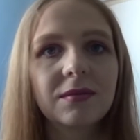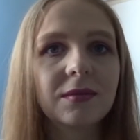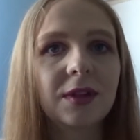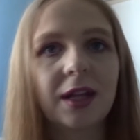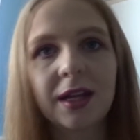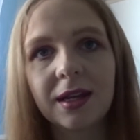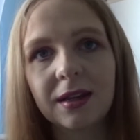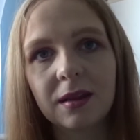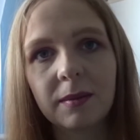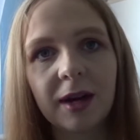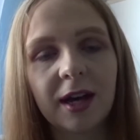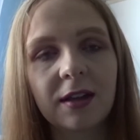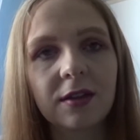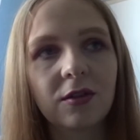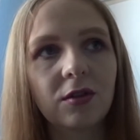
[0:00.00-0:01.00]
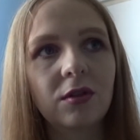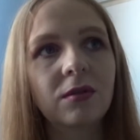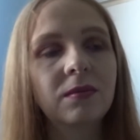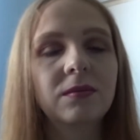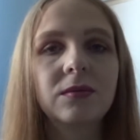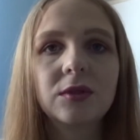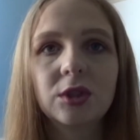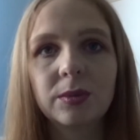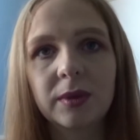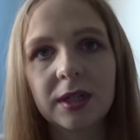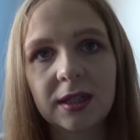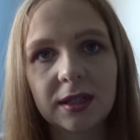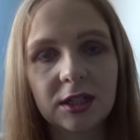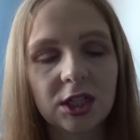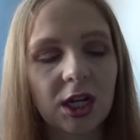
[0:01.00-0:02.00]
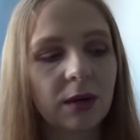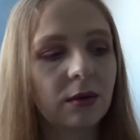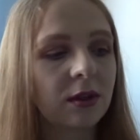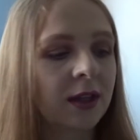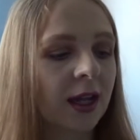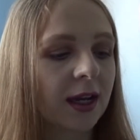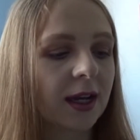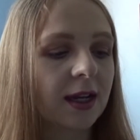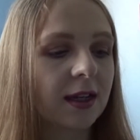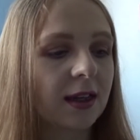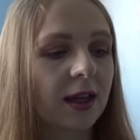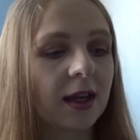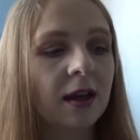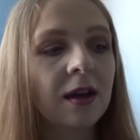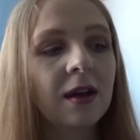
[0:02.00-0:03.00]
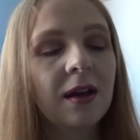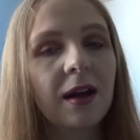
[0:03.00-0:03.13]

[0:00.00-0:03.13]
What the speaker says: laying in the bath or jumping in the shower and that kind of thing,